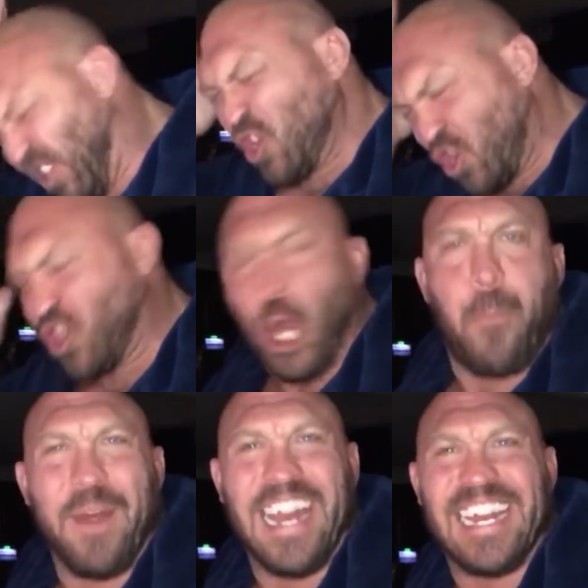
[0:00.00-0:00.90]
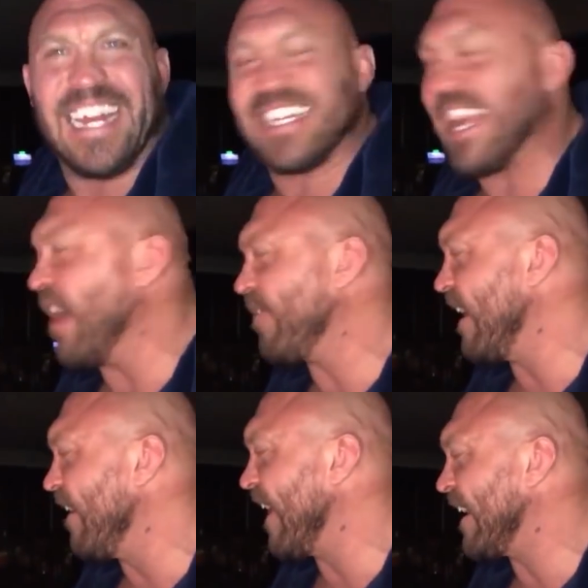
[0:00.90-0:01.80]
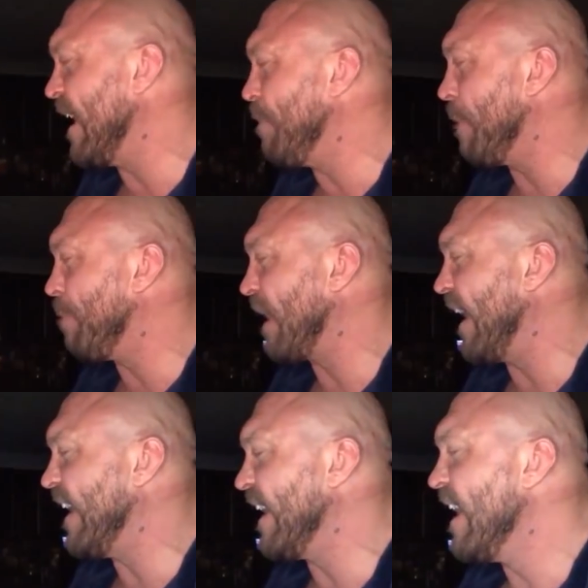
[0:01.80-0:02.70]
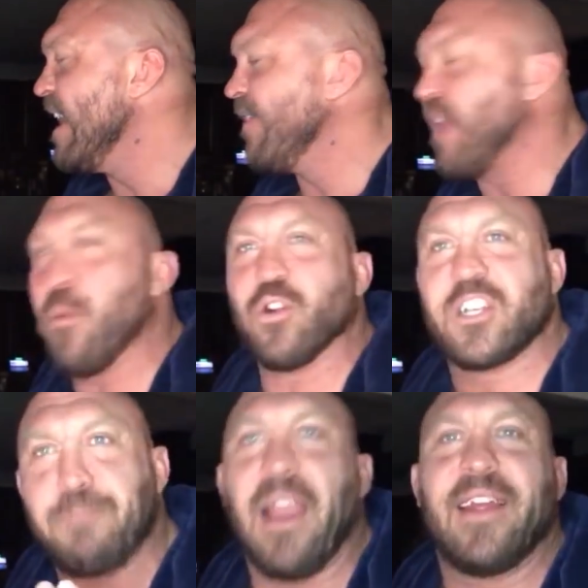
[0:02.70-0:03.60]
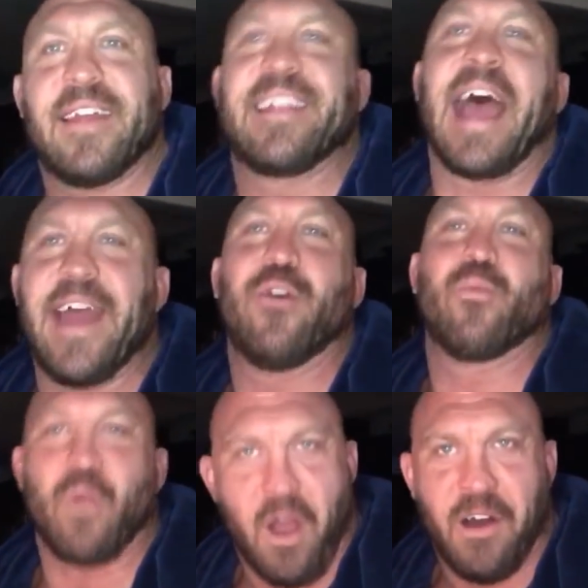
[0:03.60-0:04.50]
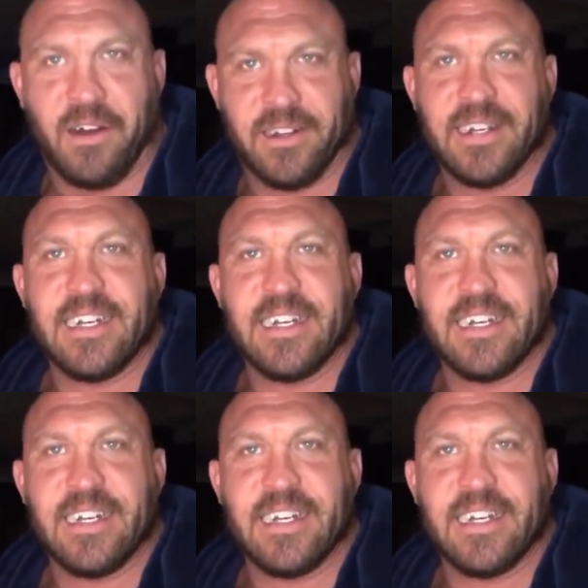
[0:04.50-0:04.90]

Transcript: idiots out there that keep complaining that we're spelling the title wrong,